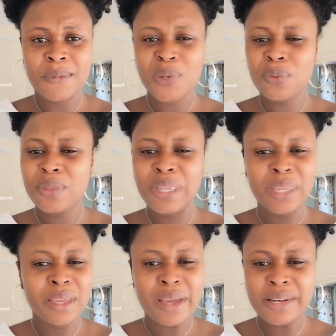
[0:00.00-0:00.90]
Don't
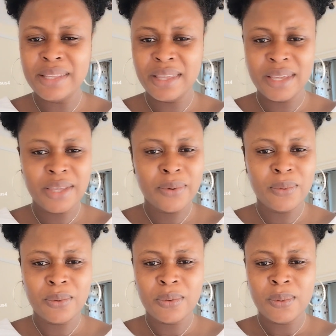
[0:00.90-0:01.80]
think He can't hear you.
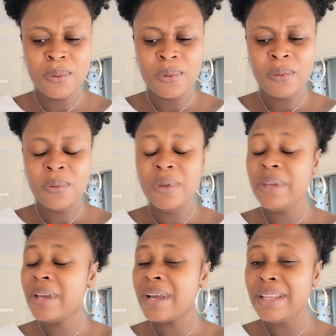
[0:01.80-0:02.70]

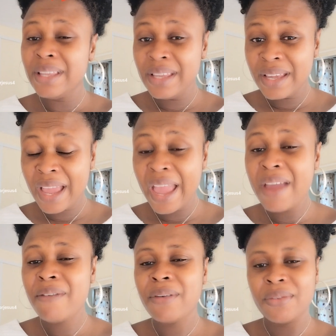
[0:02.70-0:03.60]
He can hear
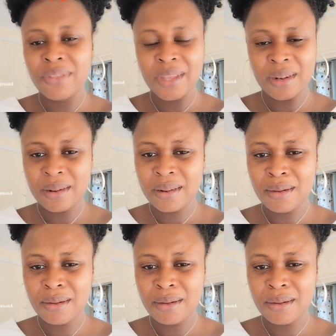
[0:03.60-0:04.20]
everything.